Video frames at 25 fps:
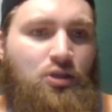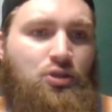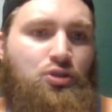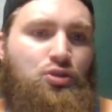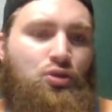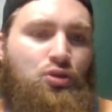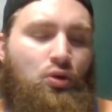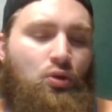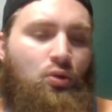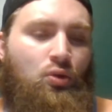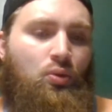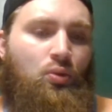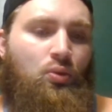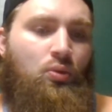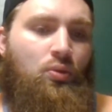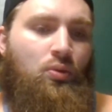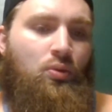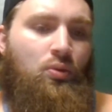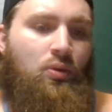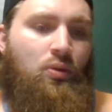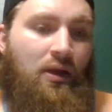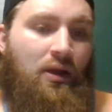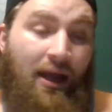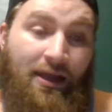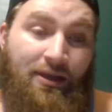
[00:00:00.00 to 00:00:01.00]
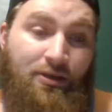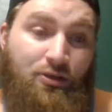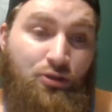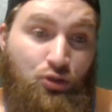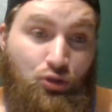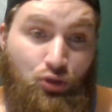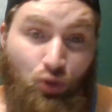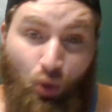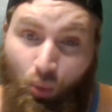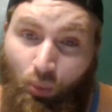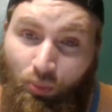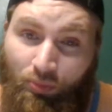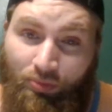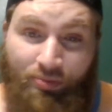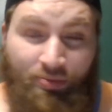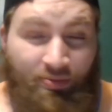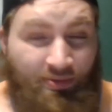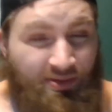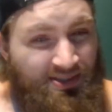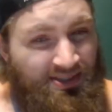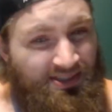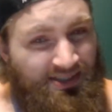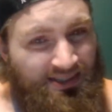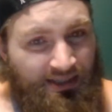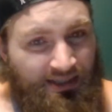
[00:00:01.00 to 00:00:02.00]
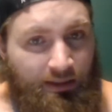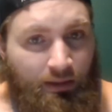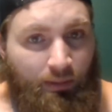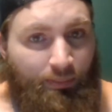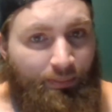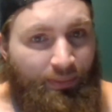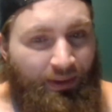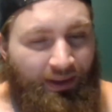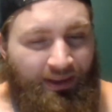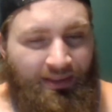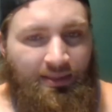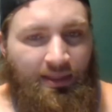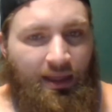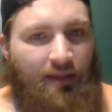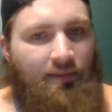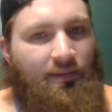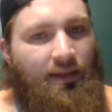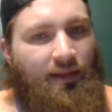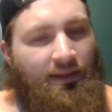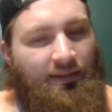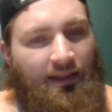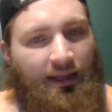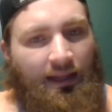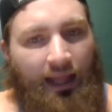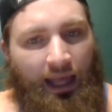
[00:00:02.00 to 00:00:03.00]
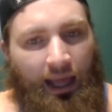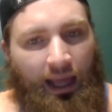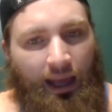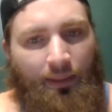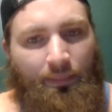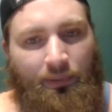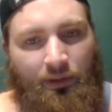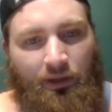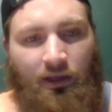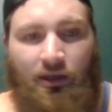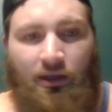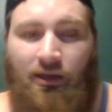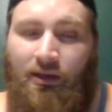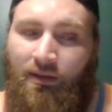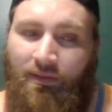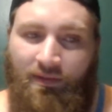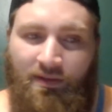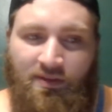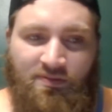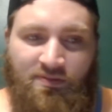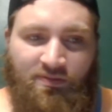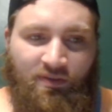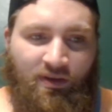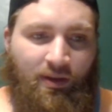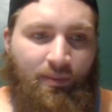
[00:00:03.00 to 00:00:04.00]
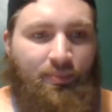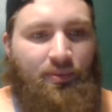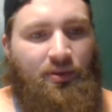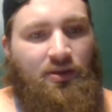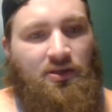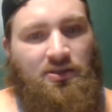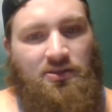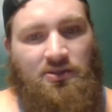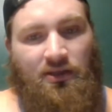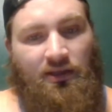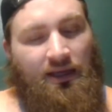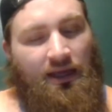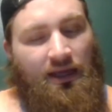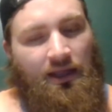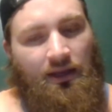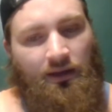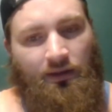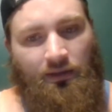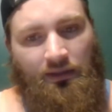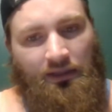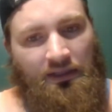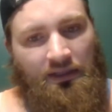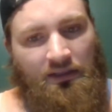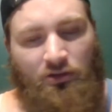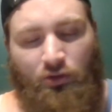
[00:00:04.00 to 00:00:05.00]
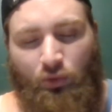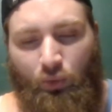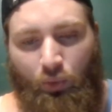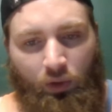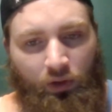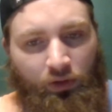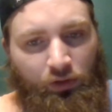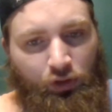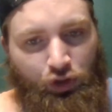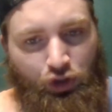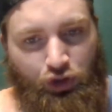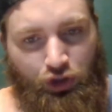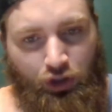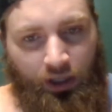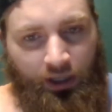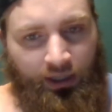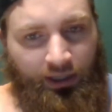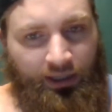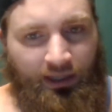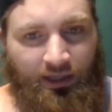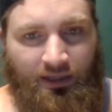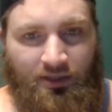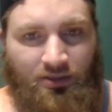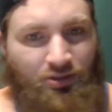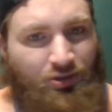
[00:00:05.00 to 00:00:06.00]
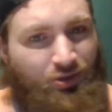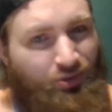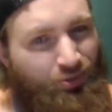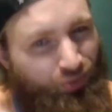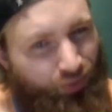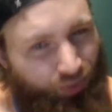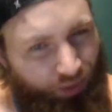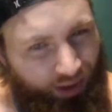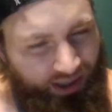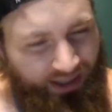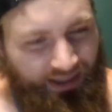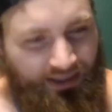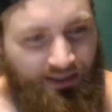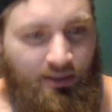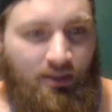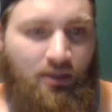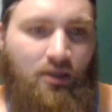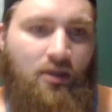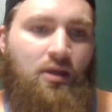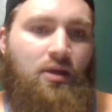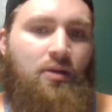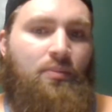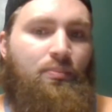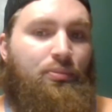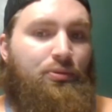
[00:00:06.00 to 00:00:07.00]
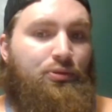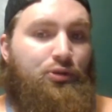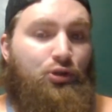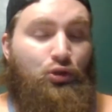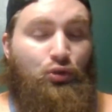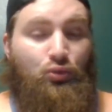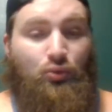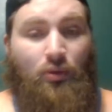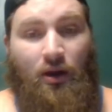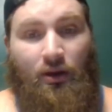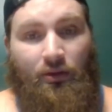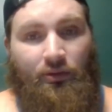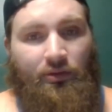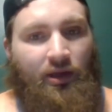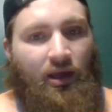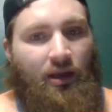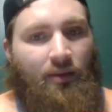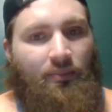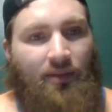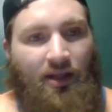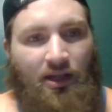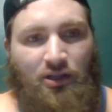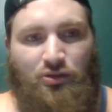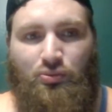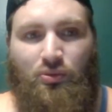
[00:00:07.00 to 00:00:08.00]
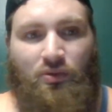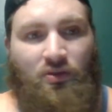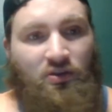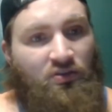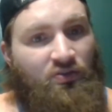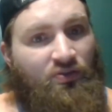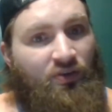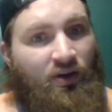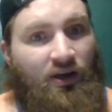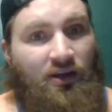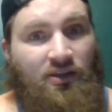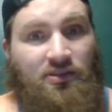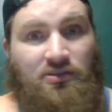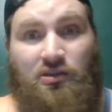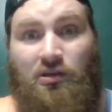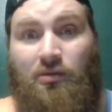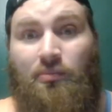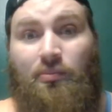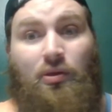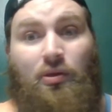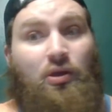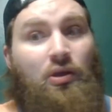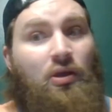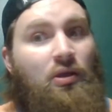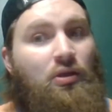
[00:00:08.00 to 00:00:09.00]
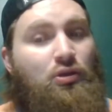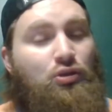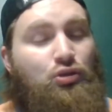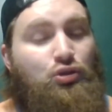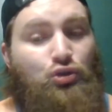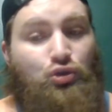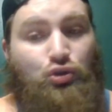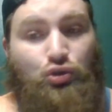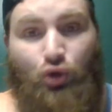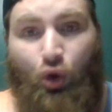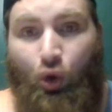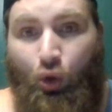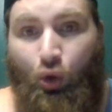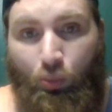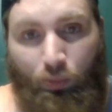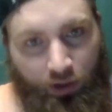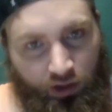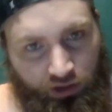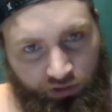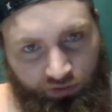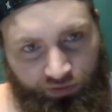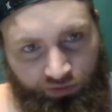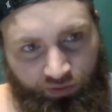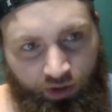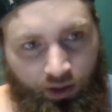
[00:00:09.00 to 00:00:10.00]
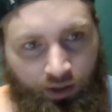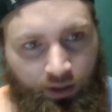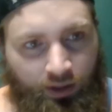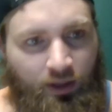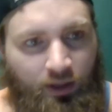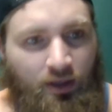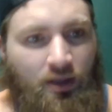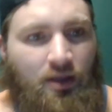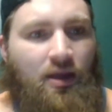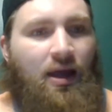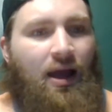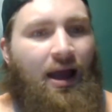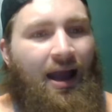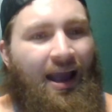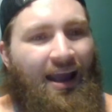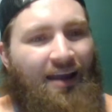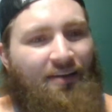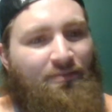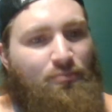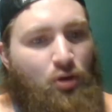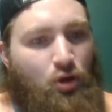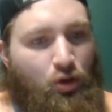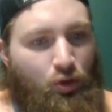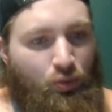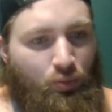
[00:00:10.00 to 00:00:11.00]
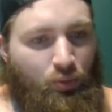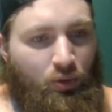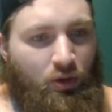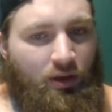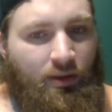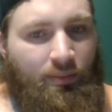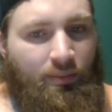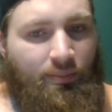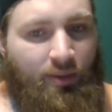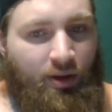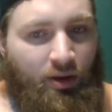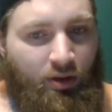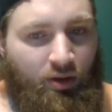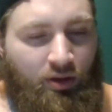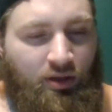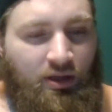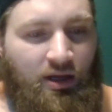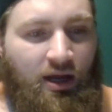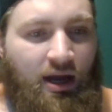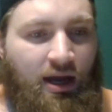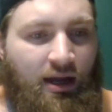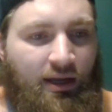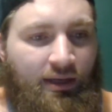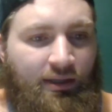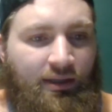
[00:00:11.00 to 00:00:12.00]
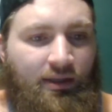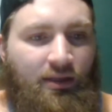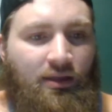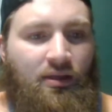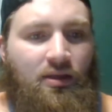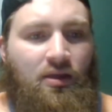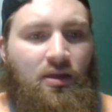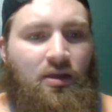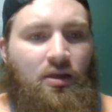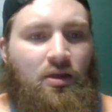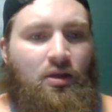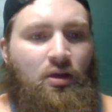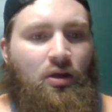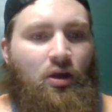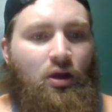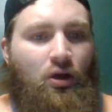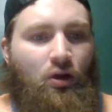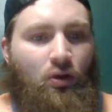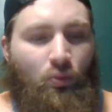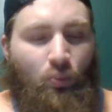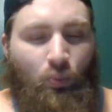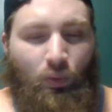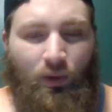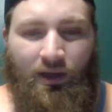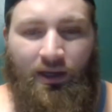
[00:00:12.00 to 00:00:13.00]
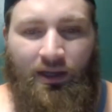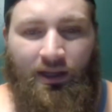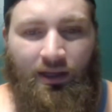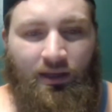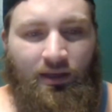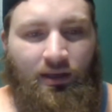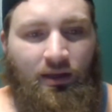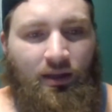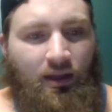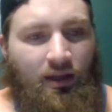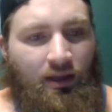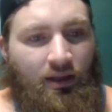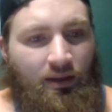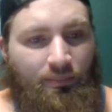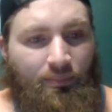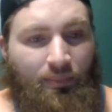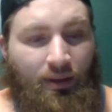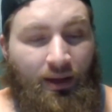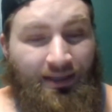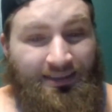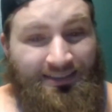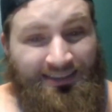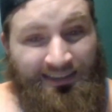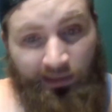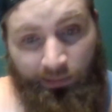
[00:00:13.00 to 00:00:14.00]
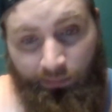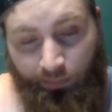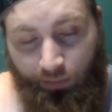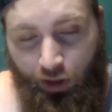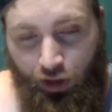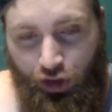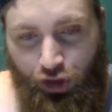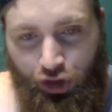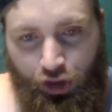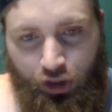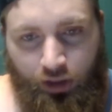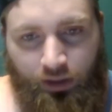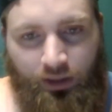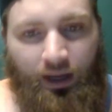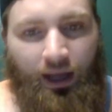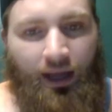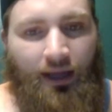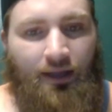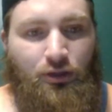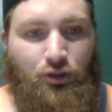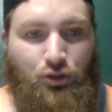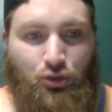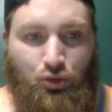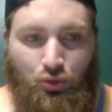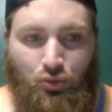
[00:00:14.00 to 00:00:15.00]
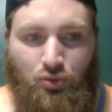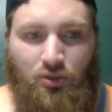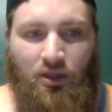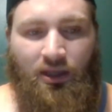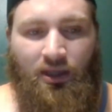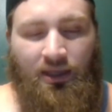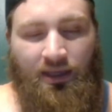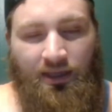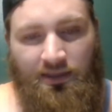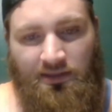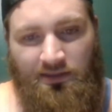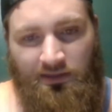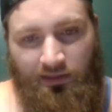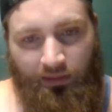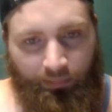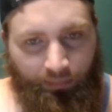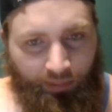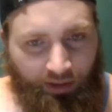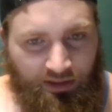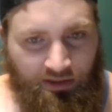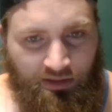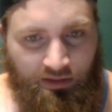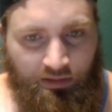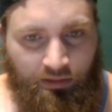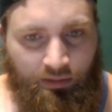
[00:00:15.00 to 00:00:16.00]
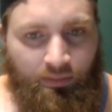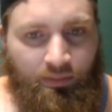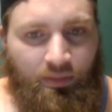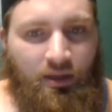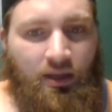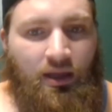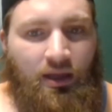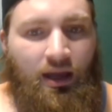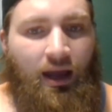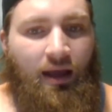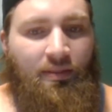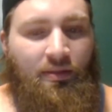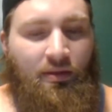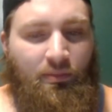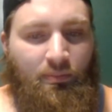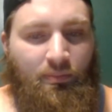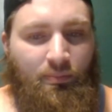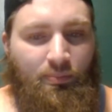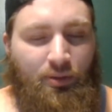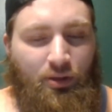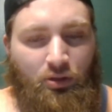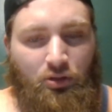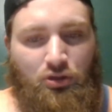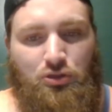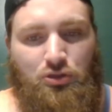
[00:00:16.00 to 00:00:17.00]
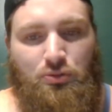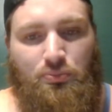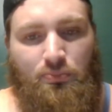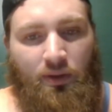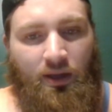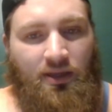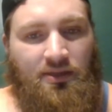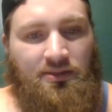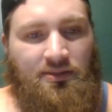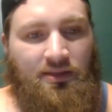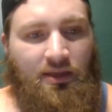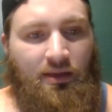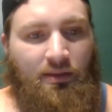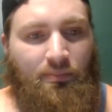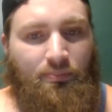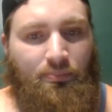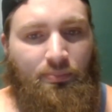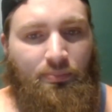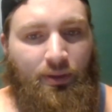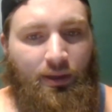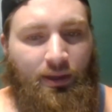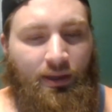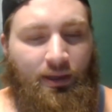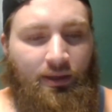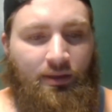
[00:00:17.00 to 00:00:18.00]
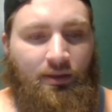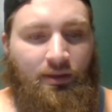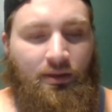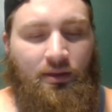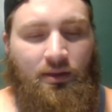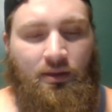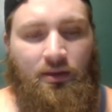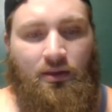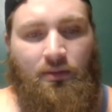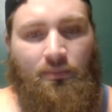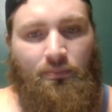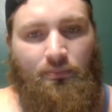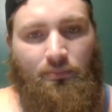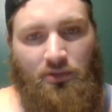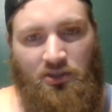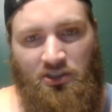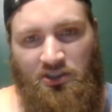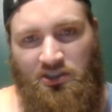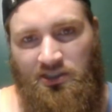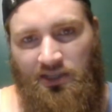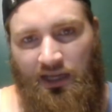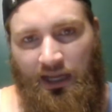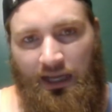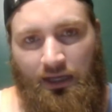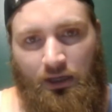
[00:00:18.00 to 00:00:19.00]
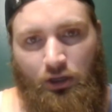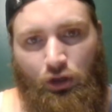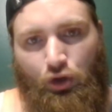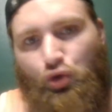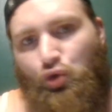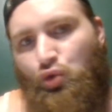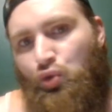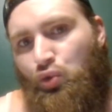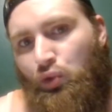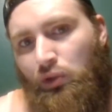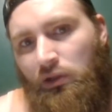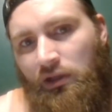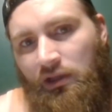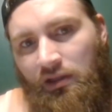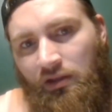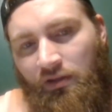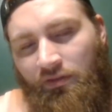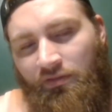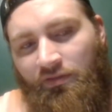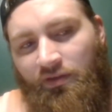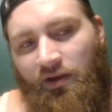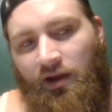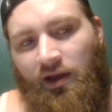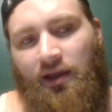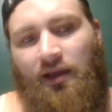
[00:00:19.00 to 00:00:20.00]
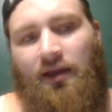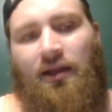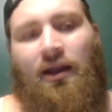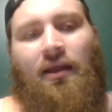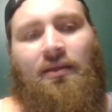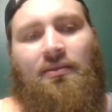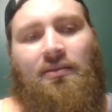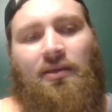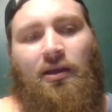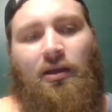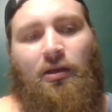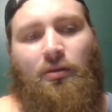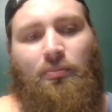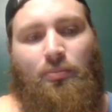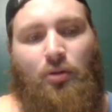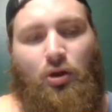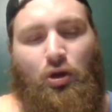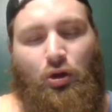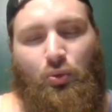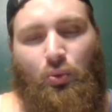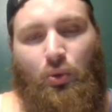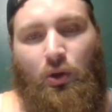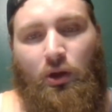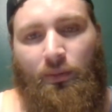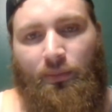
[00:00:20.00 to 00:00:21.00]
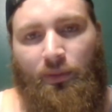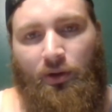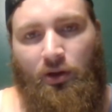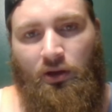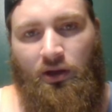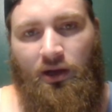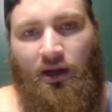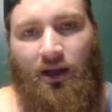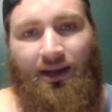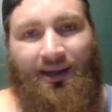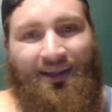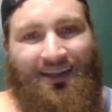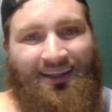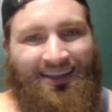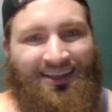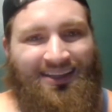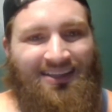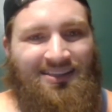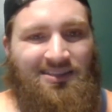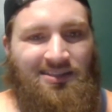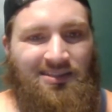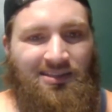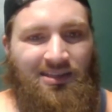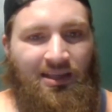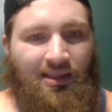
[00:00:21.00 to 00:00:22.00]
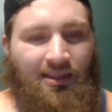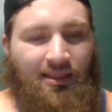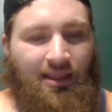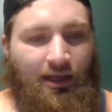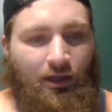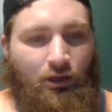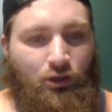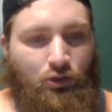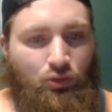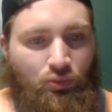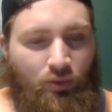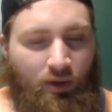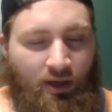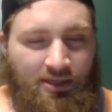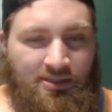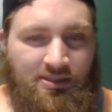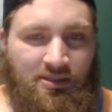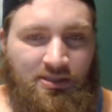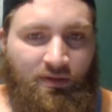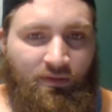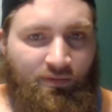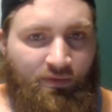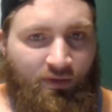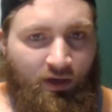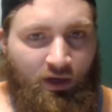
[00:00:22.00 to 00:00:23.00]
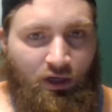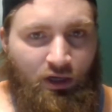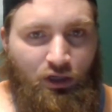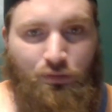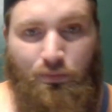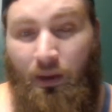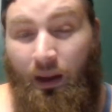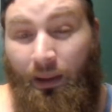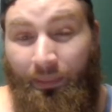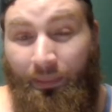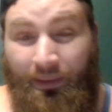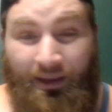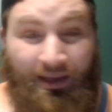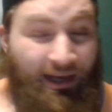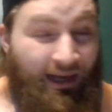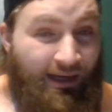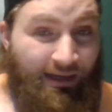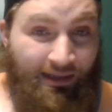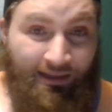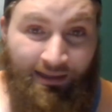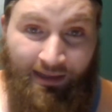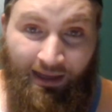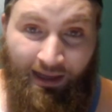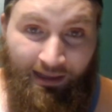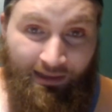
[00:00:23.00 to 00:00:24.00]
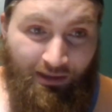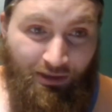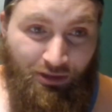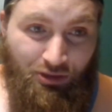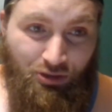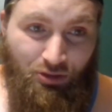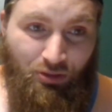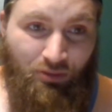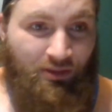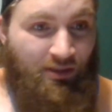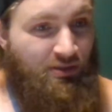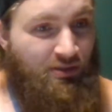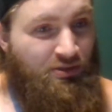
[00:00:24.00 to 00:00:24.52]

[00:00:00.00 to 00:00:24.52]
So I don't see a big thing like that happening in this fight because again, neither one of their striking is great, but the ground game, that's where this fight is going to be so much fun. I have Makwan Amirkhani uh, winning by submission. I do think he submits him. I think Pearce makes a big mistake early in the fight, and I think Makwan Amirkhani gets that crazy finish, probably an anaconda choke.